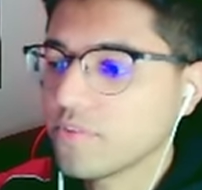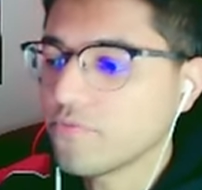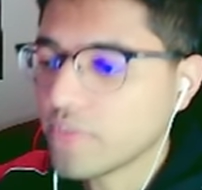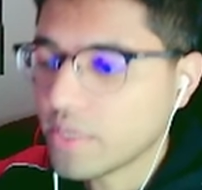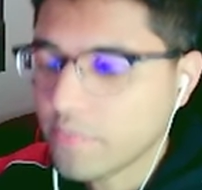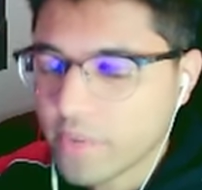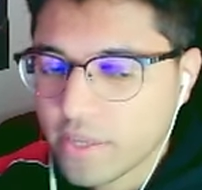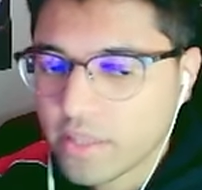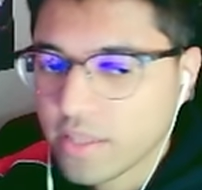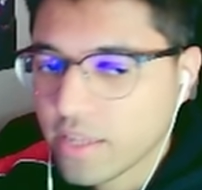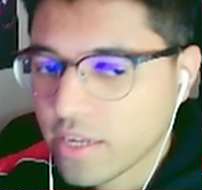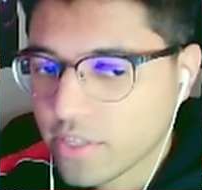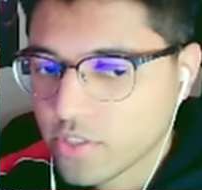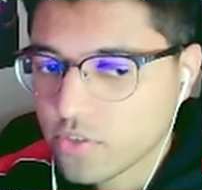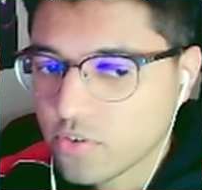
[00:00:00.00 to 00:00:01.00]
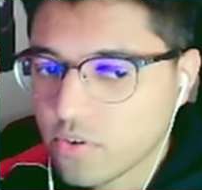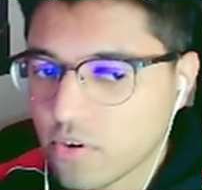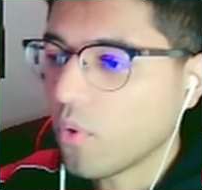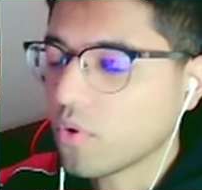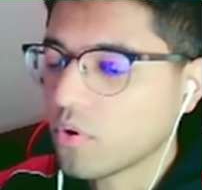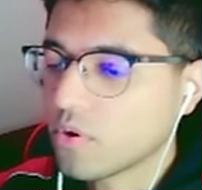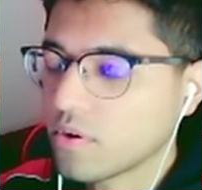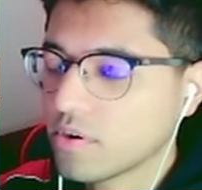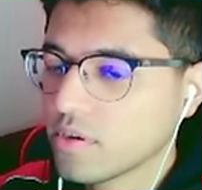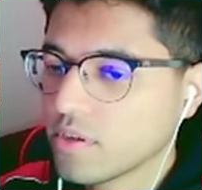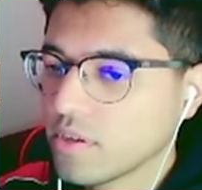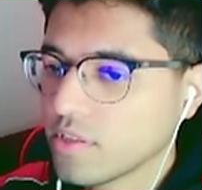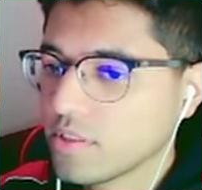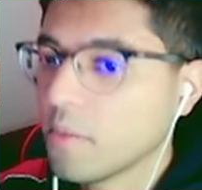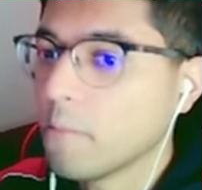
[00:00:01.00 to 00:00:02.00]
the female Lancer or
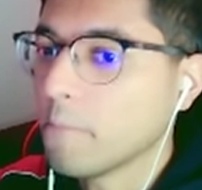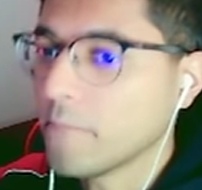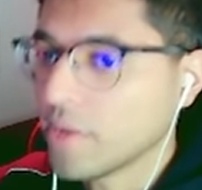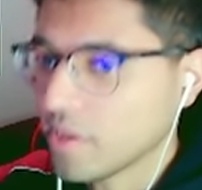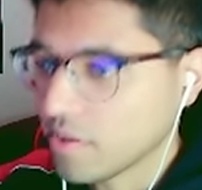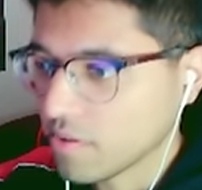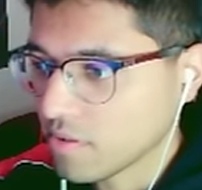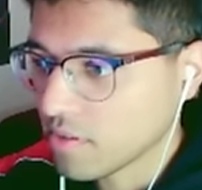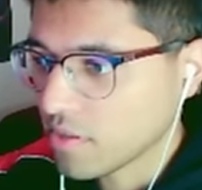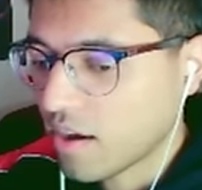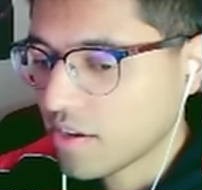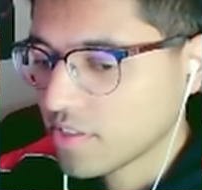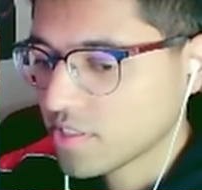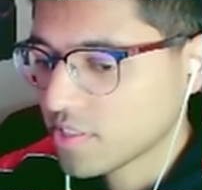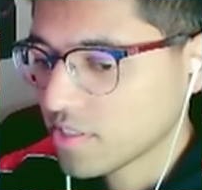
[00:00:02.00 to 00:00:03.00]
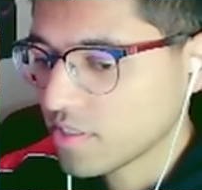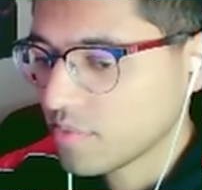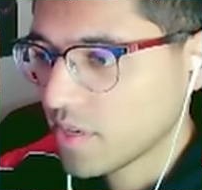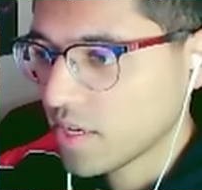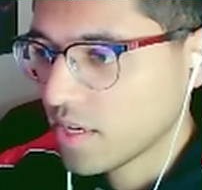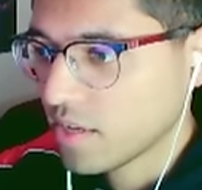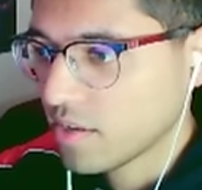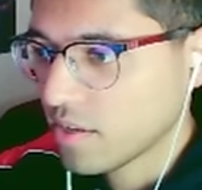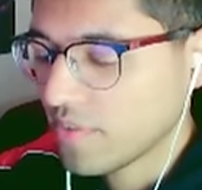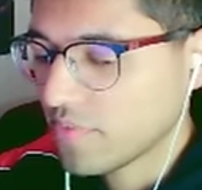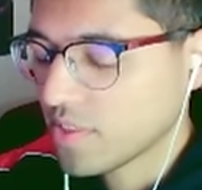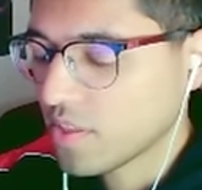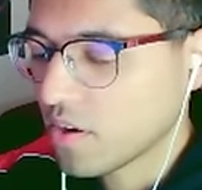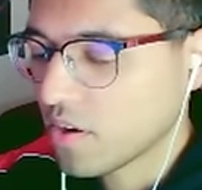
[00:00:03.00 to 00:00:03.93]
the male? Honestly, man, even